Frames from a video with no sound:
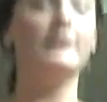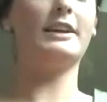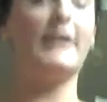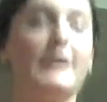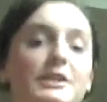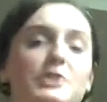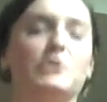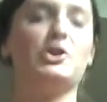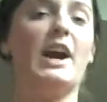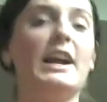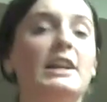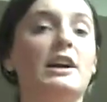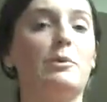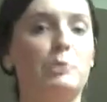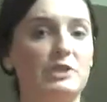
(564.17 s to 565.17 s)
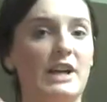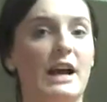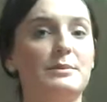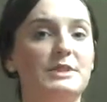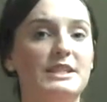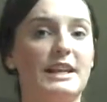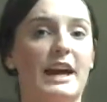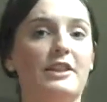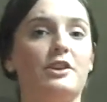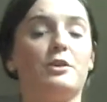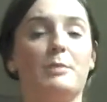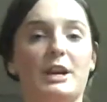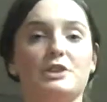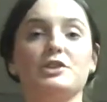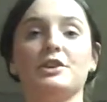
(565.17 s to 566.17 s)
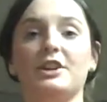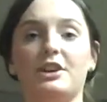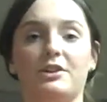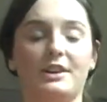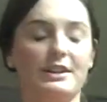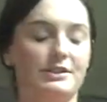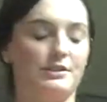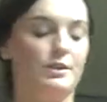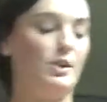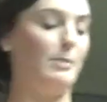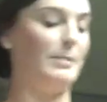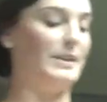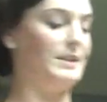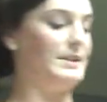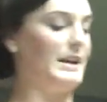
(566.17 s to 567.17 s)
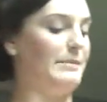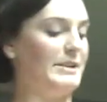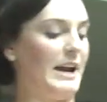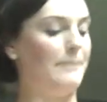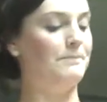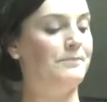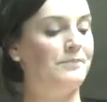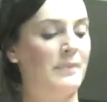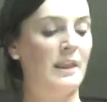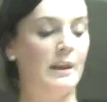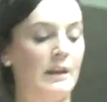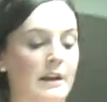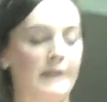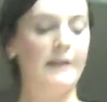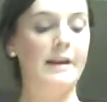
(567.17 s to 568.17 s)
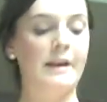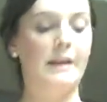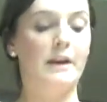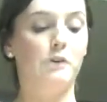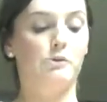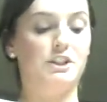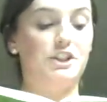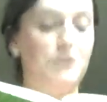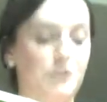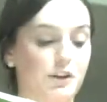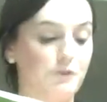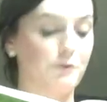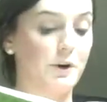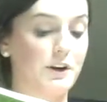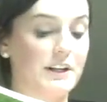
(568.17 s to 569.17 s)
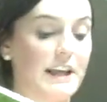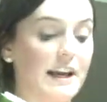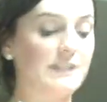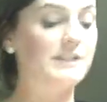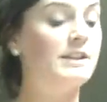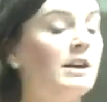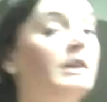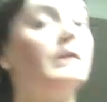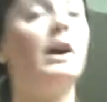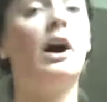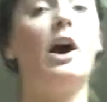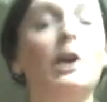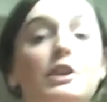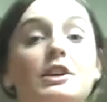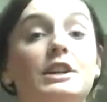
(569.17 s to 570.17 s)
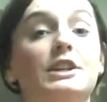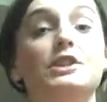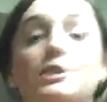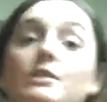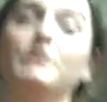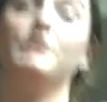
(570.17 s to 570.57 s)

kick. So try it a couple times together to make sure that you can jump at the same time. Once you do your forward kicks, all you're going to